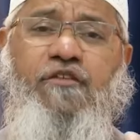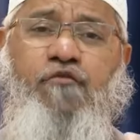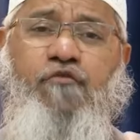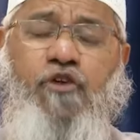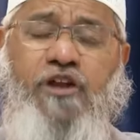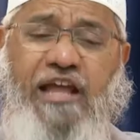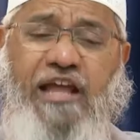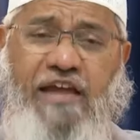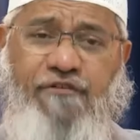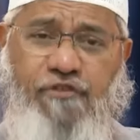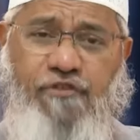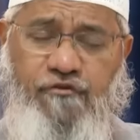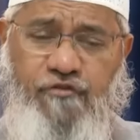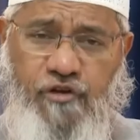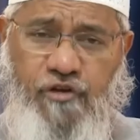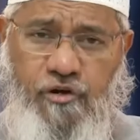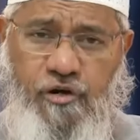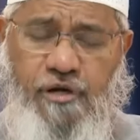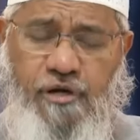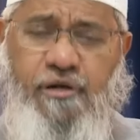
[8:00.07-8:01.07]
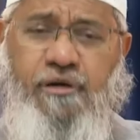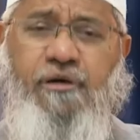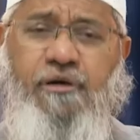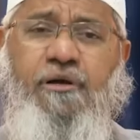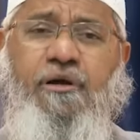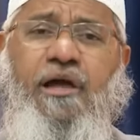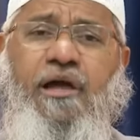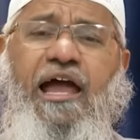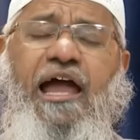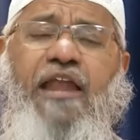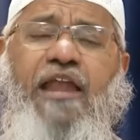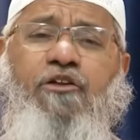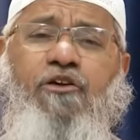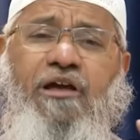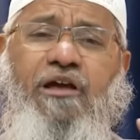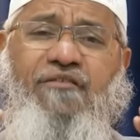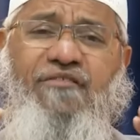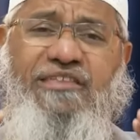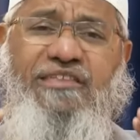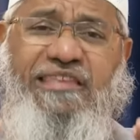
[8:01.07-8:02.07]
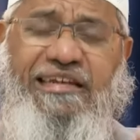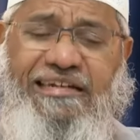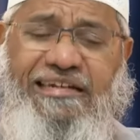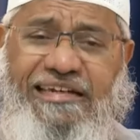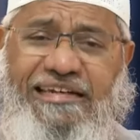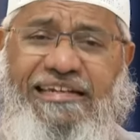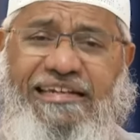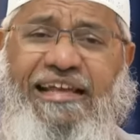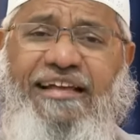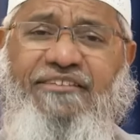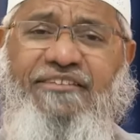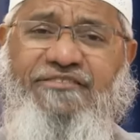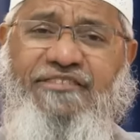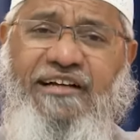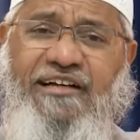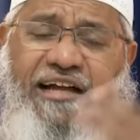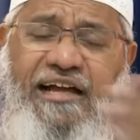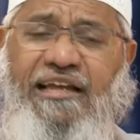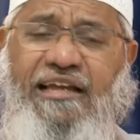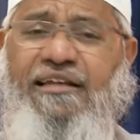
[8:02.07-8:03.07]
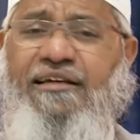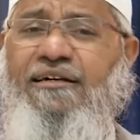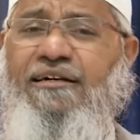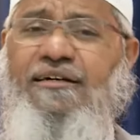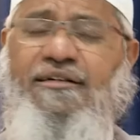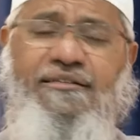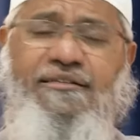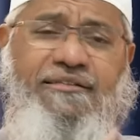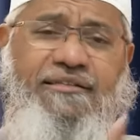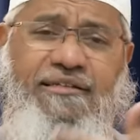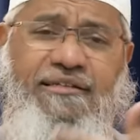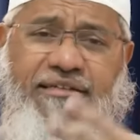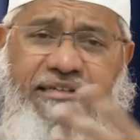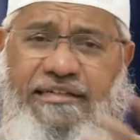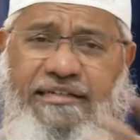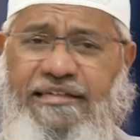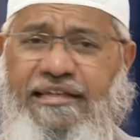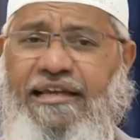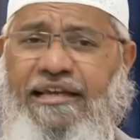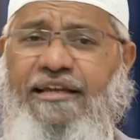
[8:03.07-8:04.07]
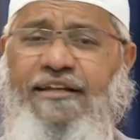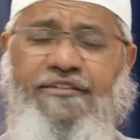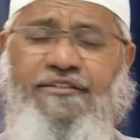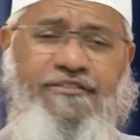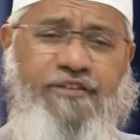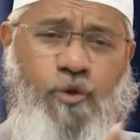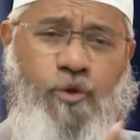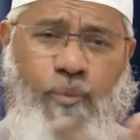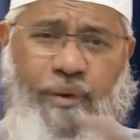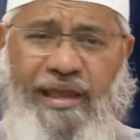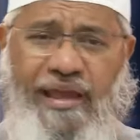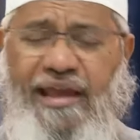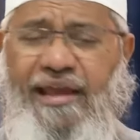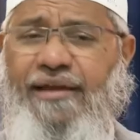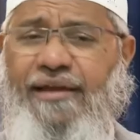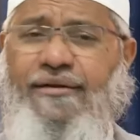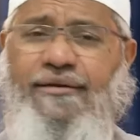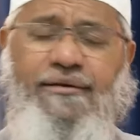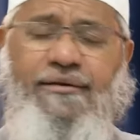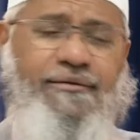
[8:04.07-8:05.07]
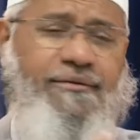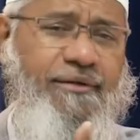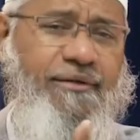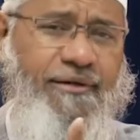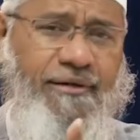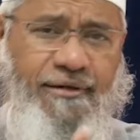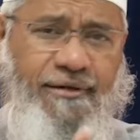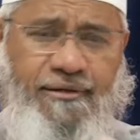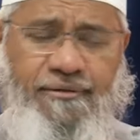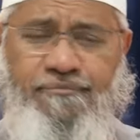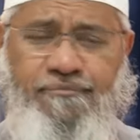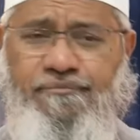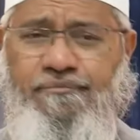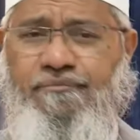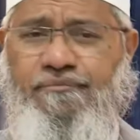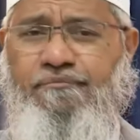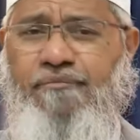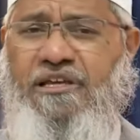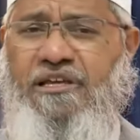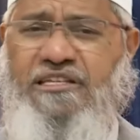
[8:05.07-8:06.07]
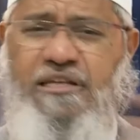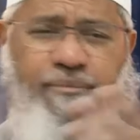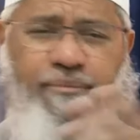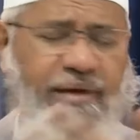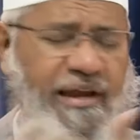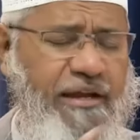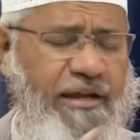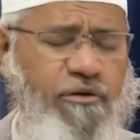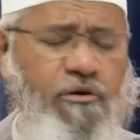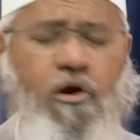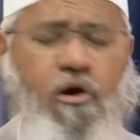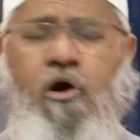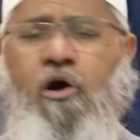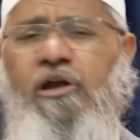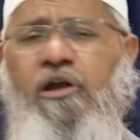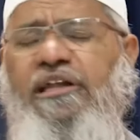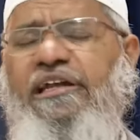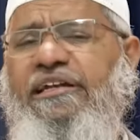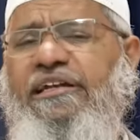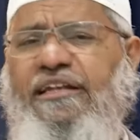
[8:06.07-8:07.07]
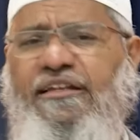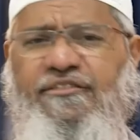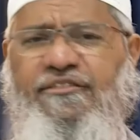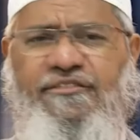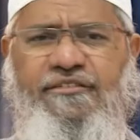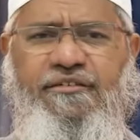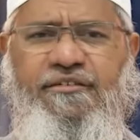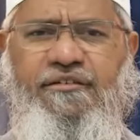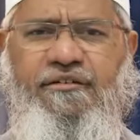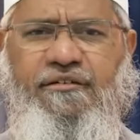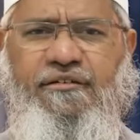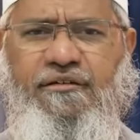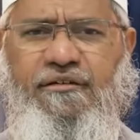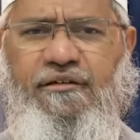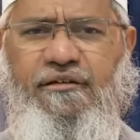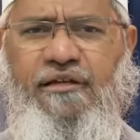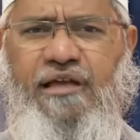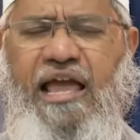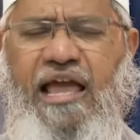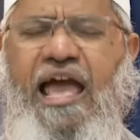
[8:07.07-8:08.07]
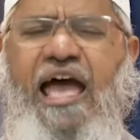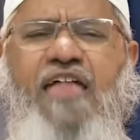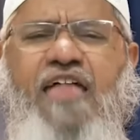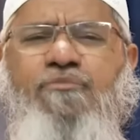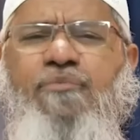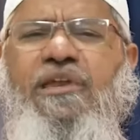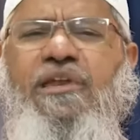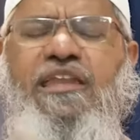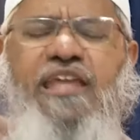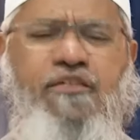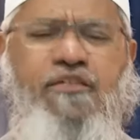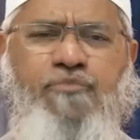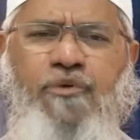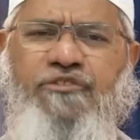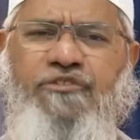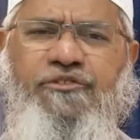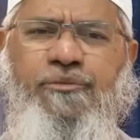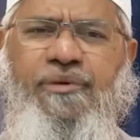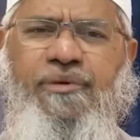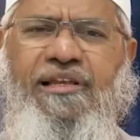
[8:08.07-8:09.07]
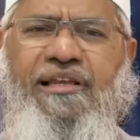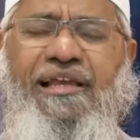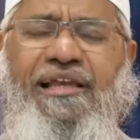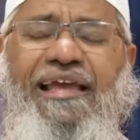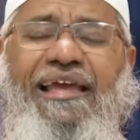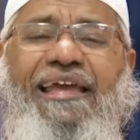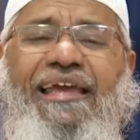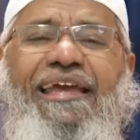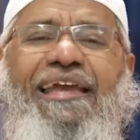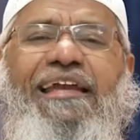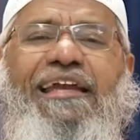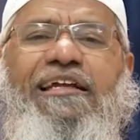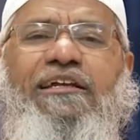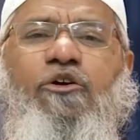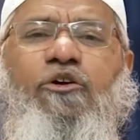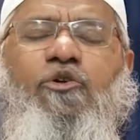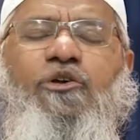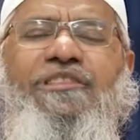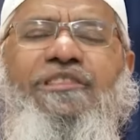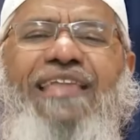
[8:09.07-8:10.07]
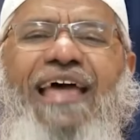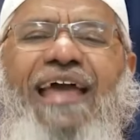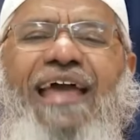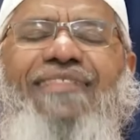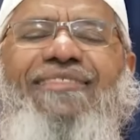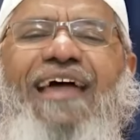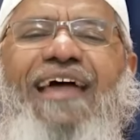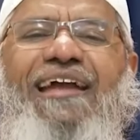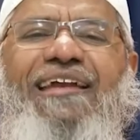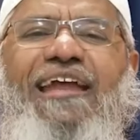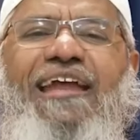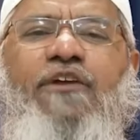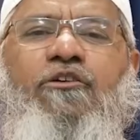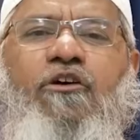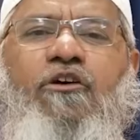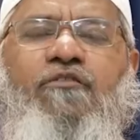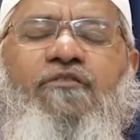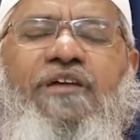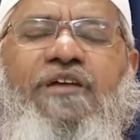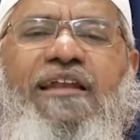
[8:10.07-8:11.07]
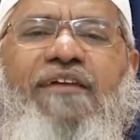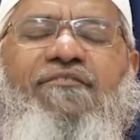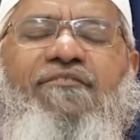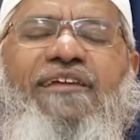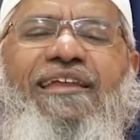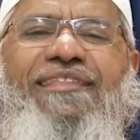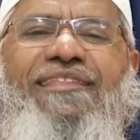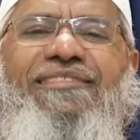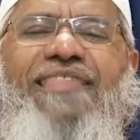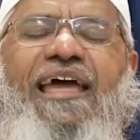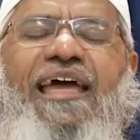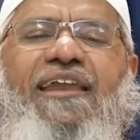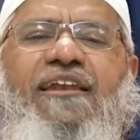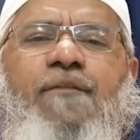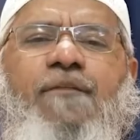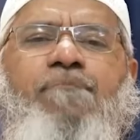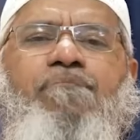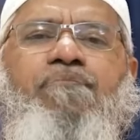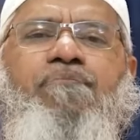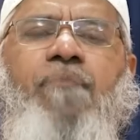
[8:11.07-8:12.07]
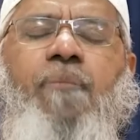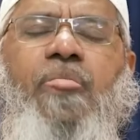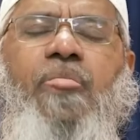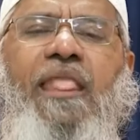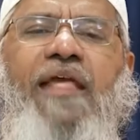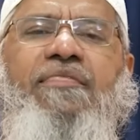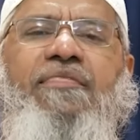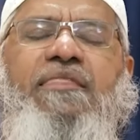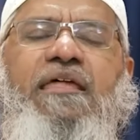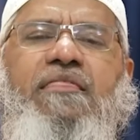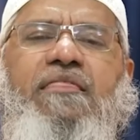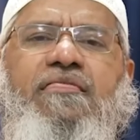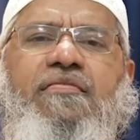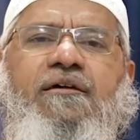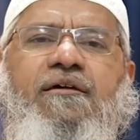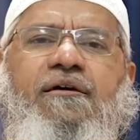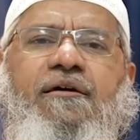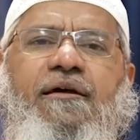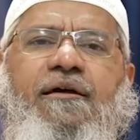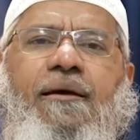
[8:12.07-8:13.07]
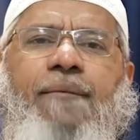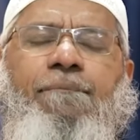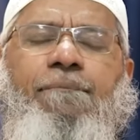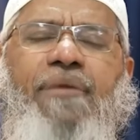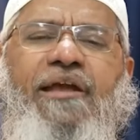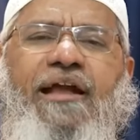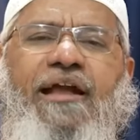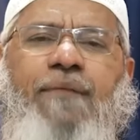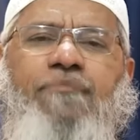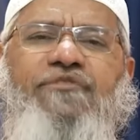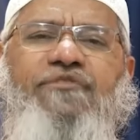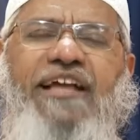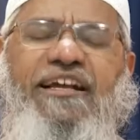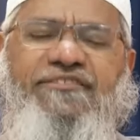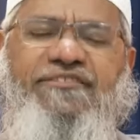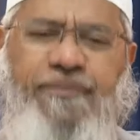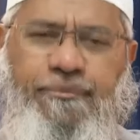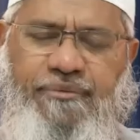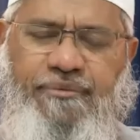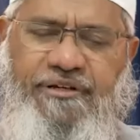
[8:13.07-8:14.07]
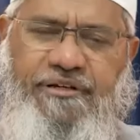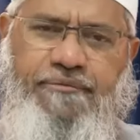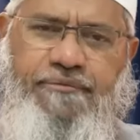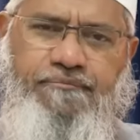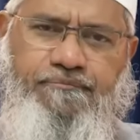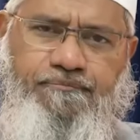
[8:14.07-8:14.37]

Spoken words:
photograph of the good and you are giving the details, the color, the details, the weight, the measurement, all details, as many as possible, including the exact date of delivery, then this becomes accepted.